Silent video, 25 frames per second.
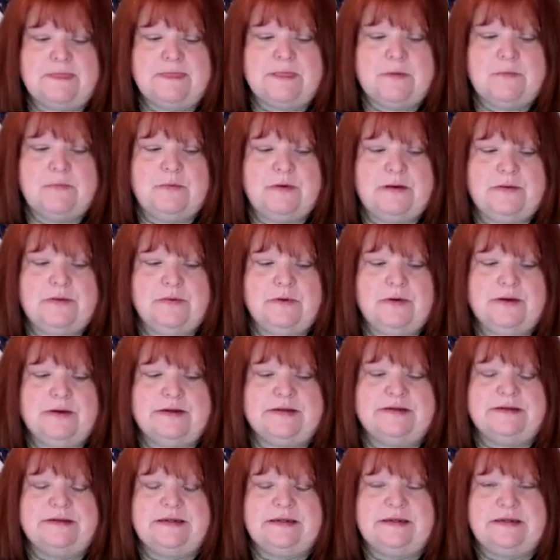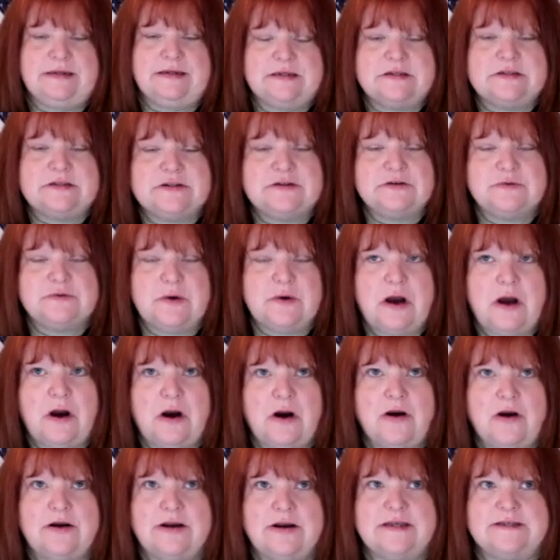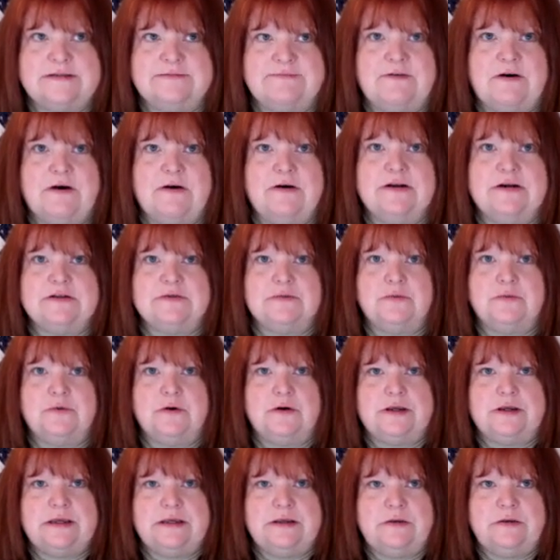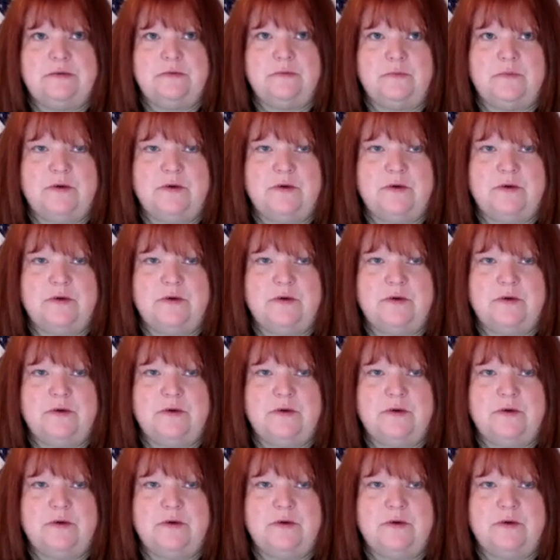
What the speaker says: we were going to lean into hard as far as working